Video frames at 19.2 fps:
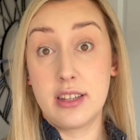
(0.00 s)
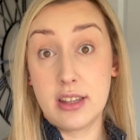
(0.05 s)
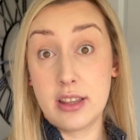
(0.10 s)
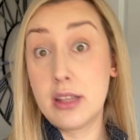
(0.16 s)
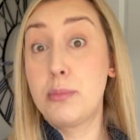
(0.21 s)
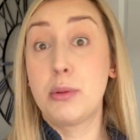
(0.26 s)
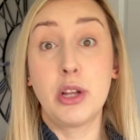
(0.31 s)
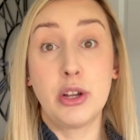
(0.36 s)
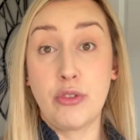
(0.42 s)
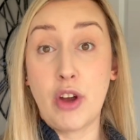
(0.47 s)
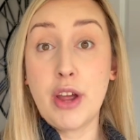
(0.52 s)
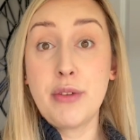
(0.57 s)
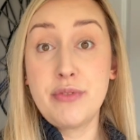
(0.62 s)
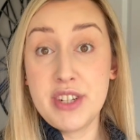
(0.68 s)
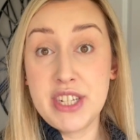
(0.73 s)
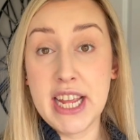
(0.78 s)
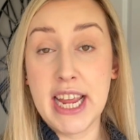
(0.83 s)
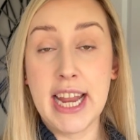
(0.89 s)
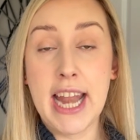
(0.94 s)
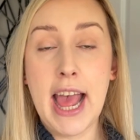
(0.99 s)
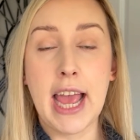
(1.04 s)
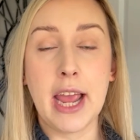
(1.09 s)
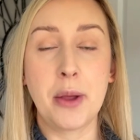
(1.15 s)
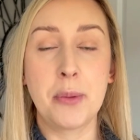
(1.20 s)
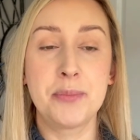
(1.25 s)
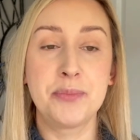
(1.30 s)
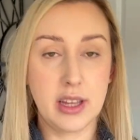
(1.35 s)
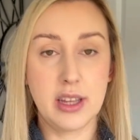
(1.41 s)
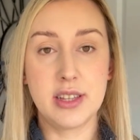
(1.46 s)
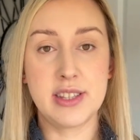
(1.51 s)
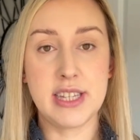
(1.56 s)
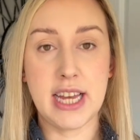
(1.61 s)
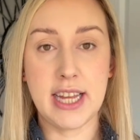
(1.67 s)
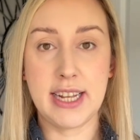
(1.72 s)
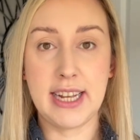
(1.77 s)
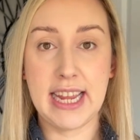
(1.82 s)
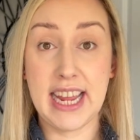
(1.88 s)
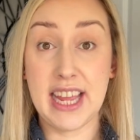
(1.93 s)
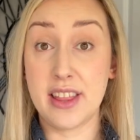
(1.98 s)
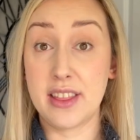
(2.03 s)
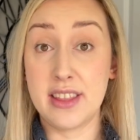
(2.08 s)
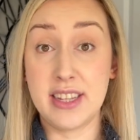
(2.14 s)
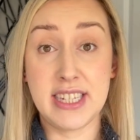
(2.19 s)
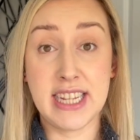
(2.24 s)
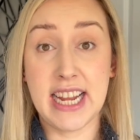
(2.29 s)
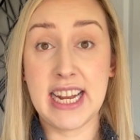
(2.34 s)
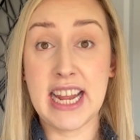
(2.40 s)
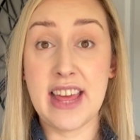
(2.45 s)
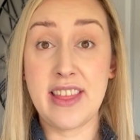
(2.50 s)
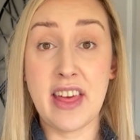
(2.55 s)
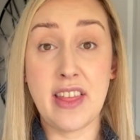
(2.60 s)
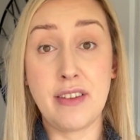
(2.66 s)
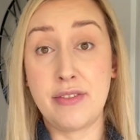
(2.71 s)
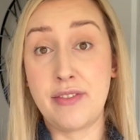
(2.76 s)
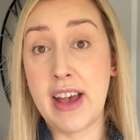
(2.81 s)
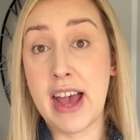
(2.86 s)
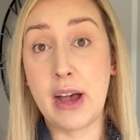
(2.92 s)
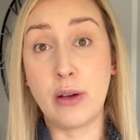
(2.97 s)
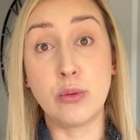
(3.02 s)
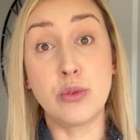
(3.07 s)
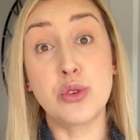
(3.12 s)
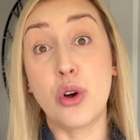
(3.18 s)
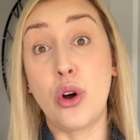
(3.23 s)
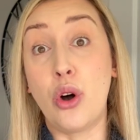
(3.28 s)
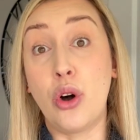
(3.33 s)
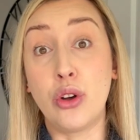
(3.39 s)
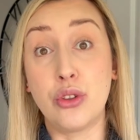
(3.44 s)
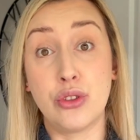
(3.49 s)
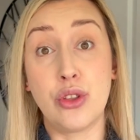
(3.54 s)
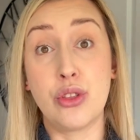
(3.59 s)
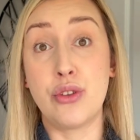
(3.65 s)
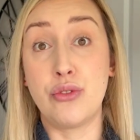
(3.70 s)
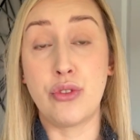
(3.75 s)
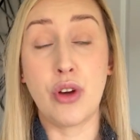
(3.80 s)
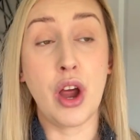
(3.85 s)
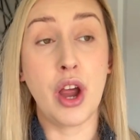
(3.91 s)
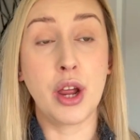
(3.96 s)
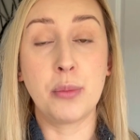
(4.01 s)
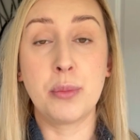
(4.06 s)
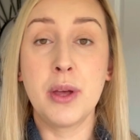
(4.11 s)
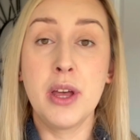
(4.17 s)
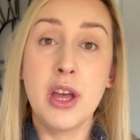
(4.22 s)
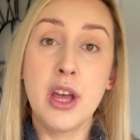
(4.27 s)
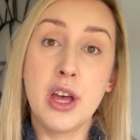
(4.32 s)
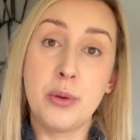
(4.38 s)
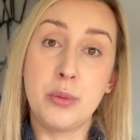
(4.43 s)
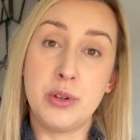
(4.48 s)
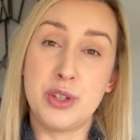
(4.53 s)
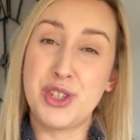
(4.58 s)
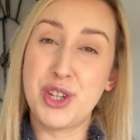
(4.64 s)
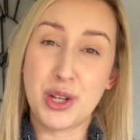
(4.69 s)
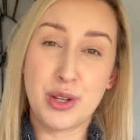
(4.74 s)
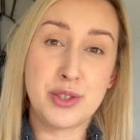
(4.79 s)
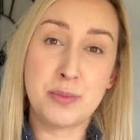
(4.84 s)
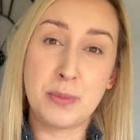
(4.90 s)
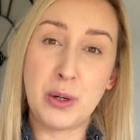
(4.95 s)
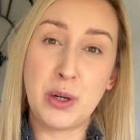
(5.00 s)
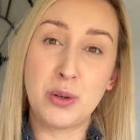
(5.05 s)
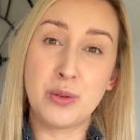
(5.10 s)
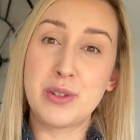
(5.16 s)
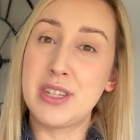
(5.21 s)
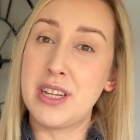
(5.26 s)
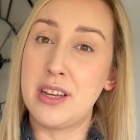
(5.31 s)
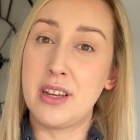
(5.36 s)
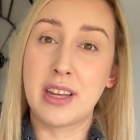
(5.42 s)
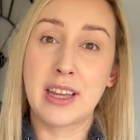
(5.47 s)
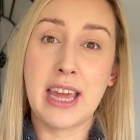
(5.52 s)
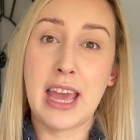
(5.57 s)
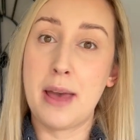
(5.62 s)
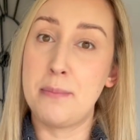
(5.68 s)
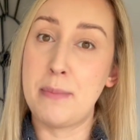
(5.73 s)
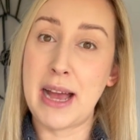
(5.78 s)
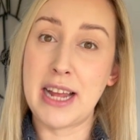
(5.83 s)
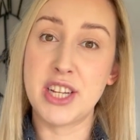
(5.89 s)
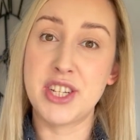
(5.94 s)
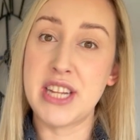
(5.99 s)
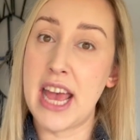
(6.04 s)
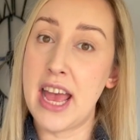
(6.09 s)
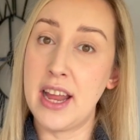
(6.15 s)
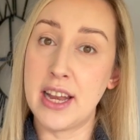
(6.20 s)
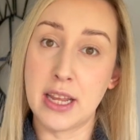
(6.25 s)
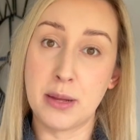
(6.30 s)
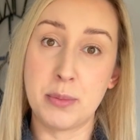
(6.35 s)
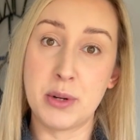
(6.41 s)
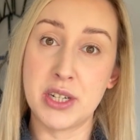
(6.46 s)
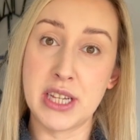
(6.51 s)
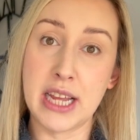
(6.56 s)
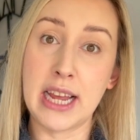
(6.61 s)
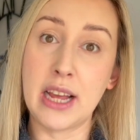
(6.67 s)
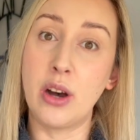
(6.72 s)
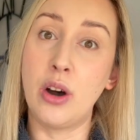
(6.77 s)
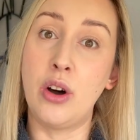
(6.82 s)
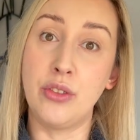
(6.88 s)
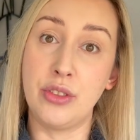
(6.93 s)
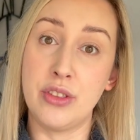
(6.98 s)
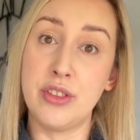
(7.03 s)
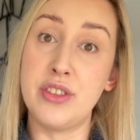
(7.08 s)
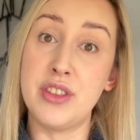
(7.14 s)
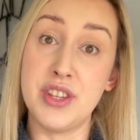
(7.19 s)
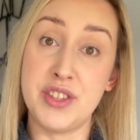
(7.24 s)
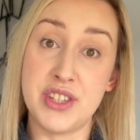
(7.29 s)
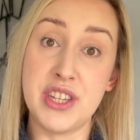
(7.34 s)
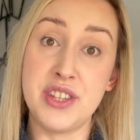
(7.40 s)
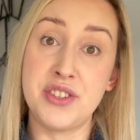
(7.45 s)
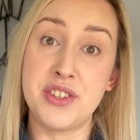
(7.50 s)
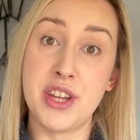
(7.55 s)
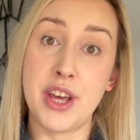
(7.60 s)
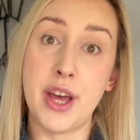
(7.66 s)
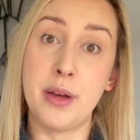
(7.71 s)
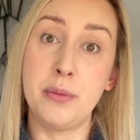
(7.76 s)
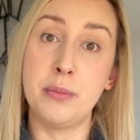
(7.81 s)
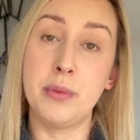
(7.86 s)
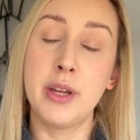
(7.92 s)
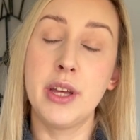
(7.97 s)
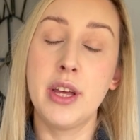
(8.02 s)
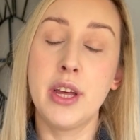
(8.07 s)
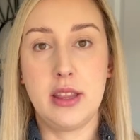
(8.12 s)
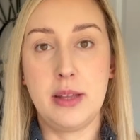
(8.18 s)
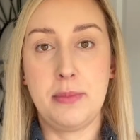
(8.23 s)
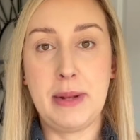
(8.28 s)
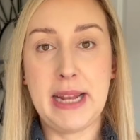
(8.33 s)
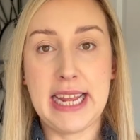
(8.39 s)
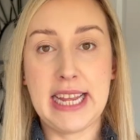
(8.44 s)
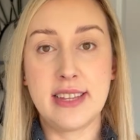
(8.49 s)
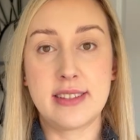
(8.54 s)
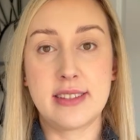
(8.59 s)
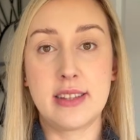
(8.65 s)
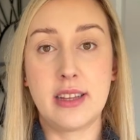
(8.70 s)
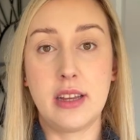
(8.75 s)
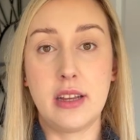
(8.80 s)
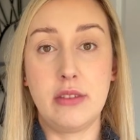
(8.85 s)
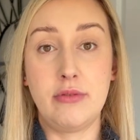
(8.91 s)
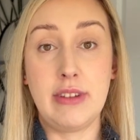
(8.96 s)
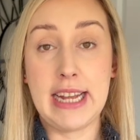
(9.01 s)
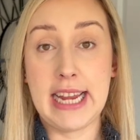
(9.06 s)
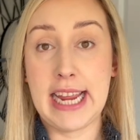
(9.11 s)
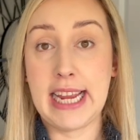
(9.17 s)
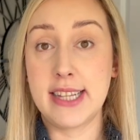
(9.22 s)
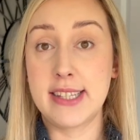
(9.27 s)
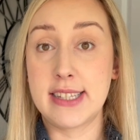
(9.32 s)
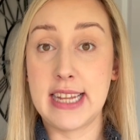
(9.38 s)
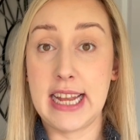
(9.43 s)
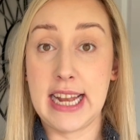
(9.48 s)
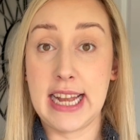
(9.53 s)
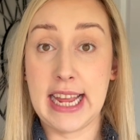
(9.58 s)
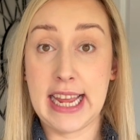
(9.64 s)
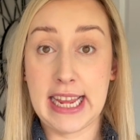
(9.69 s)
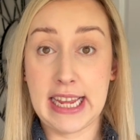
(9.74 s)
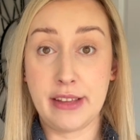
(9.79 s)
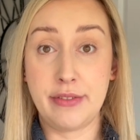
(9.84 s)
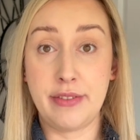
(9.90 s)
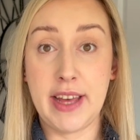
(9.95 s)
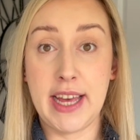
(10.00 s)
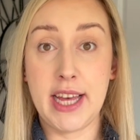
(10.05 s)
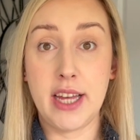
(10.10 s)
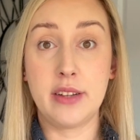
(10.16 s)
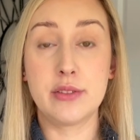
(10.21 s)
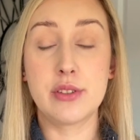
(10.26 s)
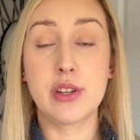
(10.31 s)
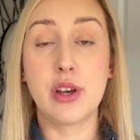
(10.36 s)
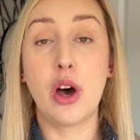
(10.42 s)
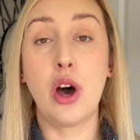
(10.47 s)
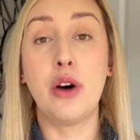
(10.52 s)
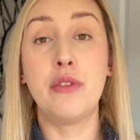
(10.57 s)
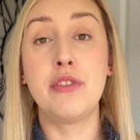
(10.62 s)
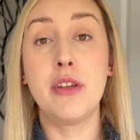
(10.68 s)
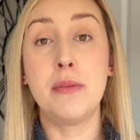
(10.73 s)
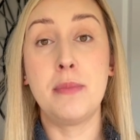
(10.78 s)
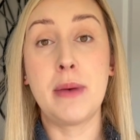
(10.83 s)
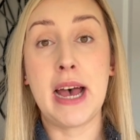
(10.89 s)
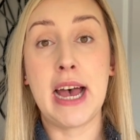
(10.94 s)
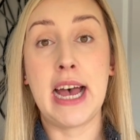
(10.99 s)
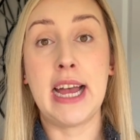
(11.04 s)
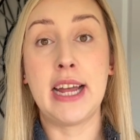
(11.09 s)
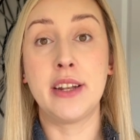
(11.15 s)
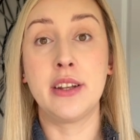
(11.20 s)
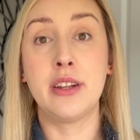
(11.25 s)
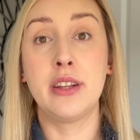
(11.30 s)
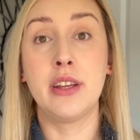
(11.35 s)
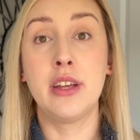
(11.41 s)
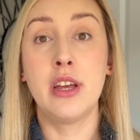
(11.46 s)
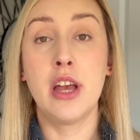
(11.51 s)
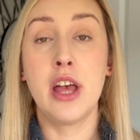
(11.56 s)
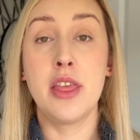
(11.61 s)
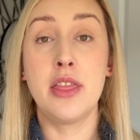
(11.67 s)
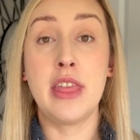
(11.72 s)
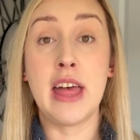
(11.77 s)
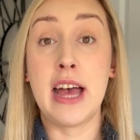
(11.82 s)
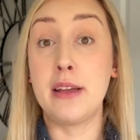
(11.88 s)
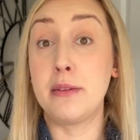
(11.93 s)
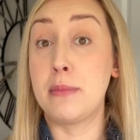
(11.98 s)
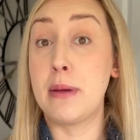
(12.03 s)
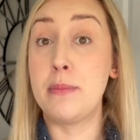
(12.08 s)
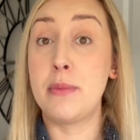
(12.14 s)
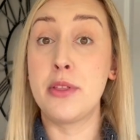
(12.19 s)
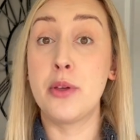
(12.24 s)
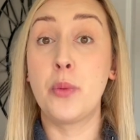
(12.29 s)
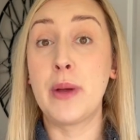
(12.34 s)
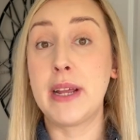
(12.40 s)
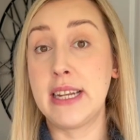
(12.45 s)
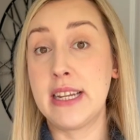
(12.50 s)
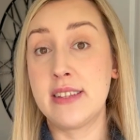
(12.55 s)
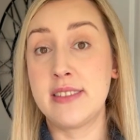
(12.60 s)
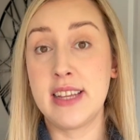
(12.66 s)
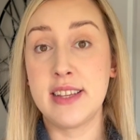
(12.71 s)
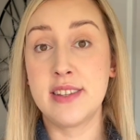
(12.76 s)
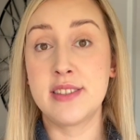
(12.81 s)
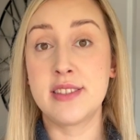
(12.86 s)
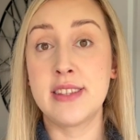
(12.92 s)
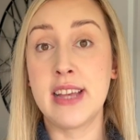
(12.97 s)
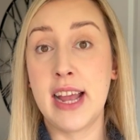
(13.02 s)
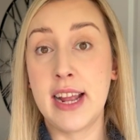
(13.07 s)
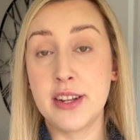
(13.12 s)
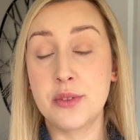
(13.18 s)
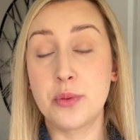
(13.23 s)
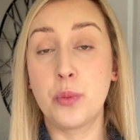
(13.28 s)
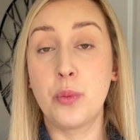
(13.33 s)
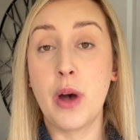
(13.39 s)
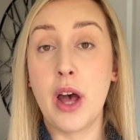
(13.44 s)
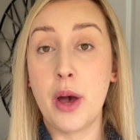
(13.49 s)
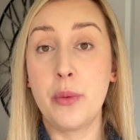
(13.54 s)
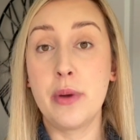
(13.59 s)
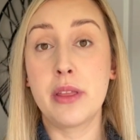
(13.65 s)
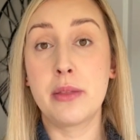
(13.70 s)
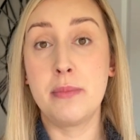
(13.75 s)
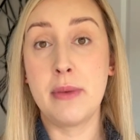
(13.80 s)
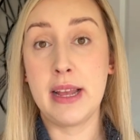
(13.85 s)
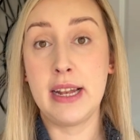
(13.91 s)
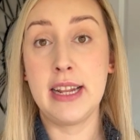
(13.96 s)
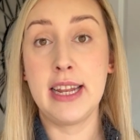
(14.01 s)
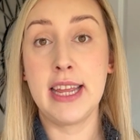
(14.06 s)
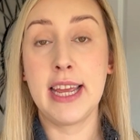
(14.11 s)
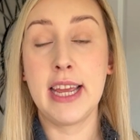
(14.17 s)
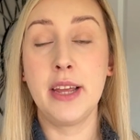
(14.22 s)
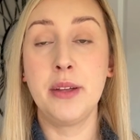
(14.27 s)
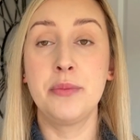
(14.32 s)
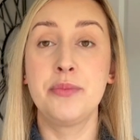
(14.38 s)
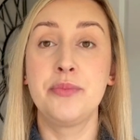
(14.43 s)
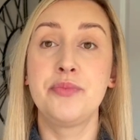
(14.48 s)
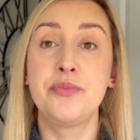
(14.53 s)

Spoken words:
the blue rope for DNA. Sadly, the DNA that they found on the rope was too small to get a match to anybody on the system. The police released an Efit of the man that, remember, the witnesses said were with Melanie,